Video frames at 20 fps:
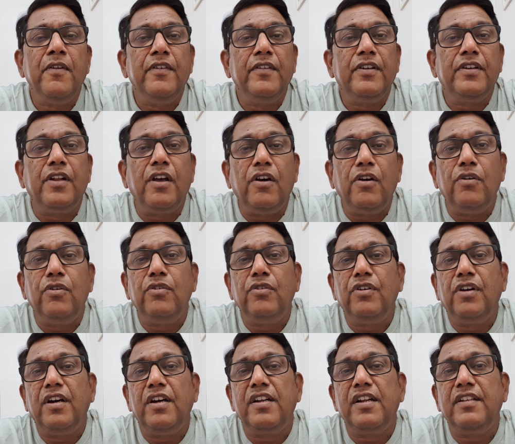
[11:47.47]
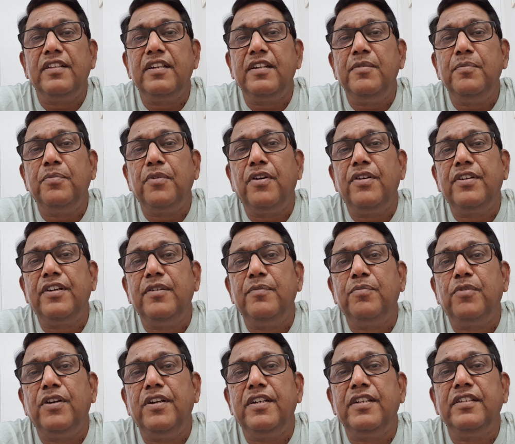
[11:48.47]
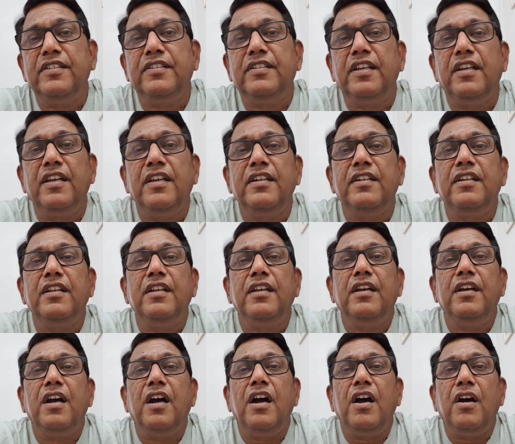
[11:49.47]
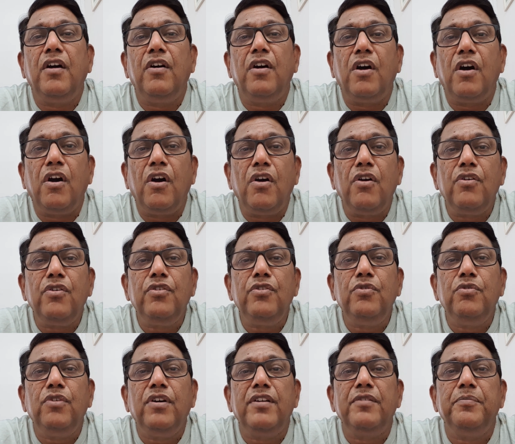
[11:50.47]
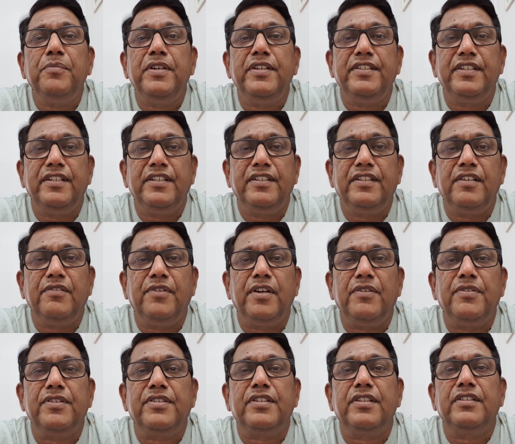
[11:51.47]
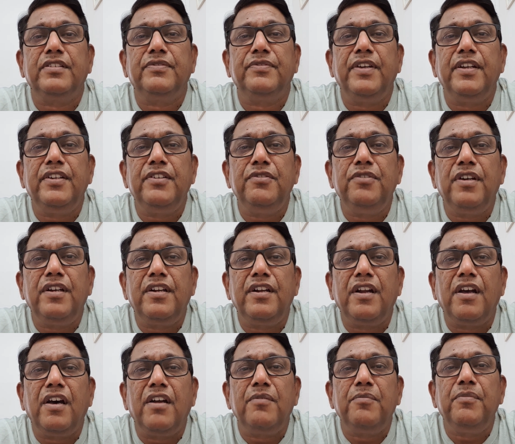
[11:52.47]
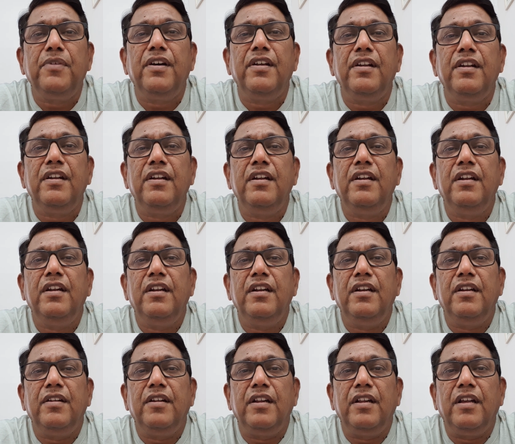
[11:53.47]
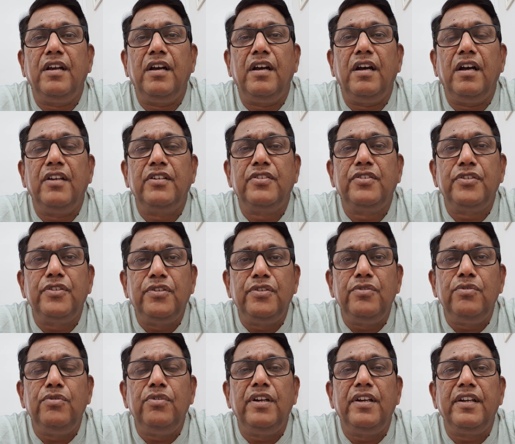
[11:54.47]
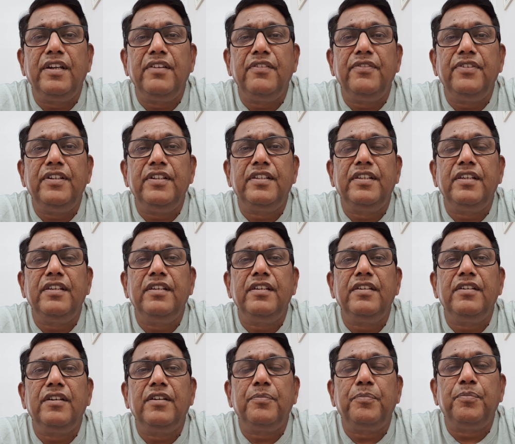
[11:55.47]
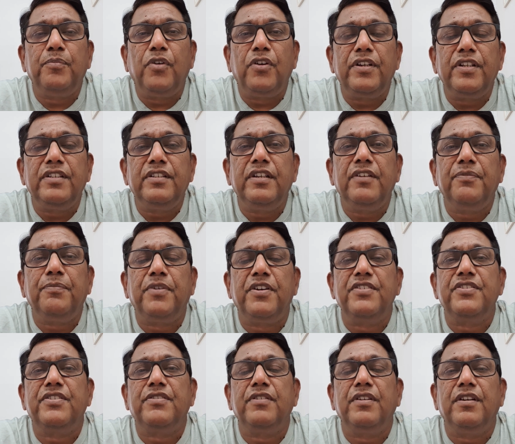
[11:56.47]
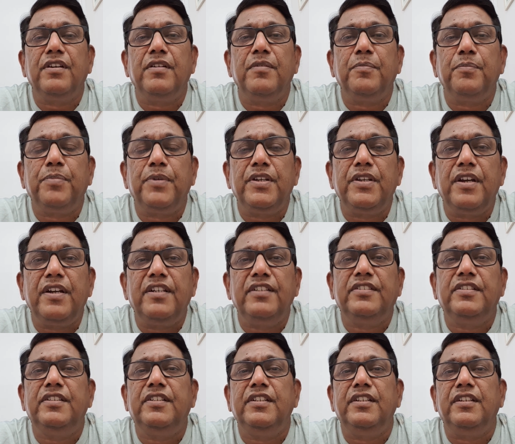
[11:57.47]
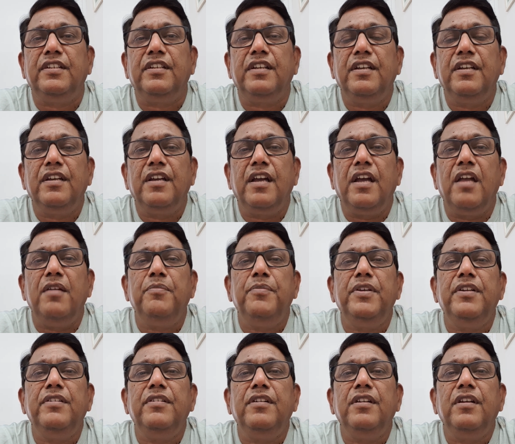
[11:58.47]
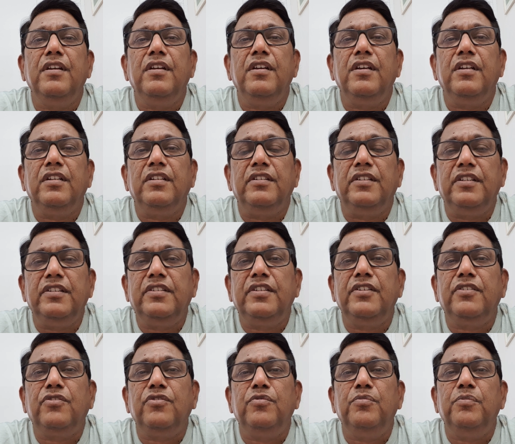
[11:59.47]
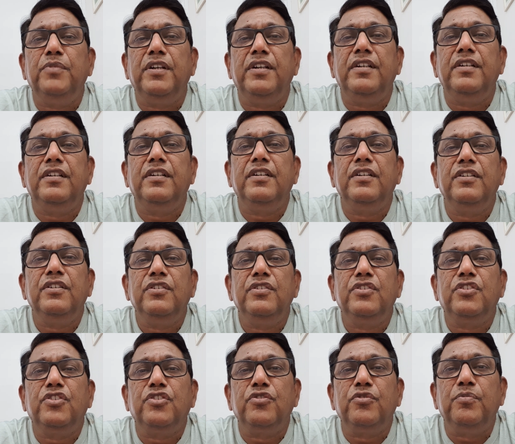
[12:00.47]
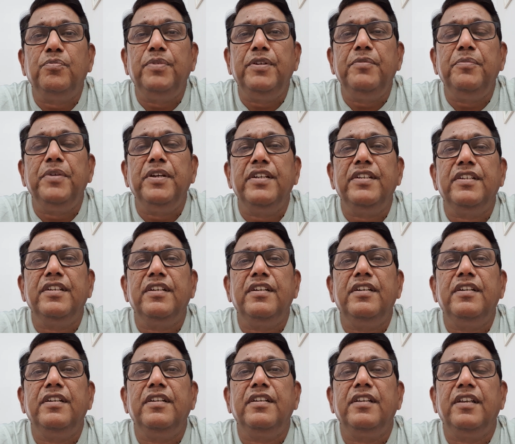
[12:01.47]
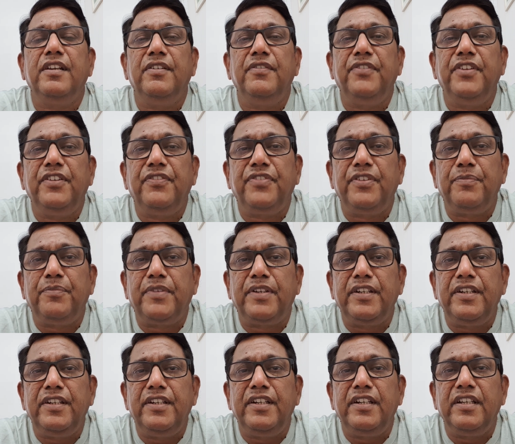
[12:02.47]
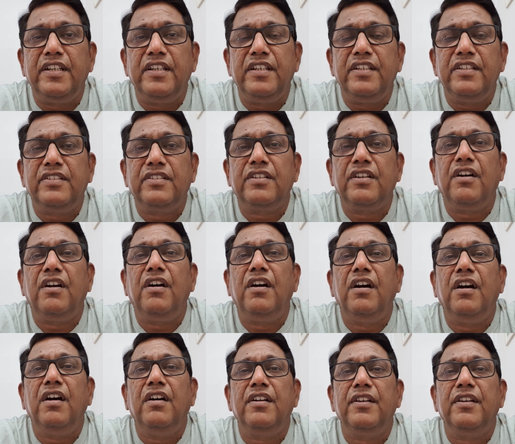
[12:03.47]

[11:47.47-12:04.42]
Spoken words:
Now another important point is that how you are measuring the vibrations. When you are normal schedule and everything, what is the function, periodicity? I mean, this equipment should be measured every 15 days or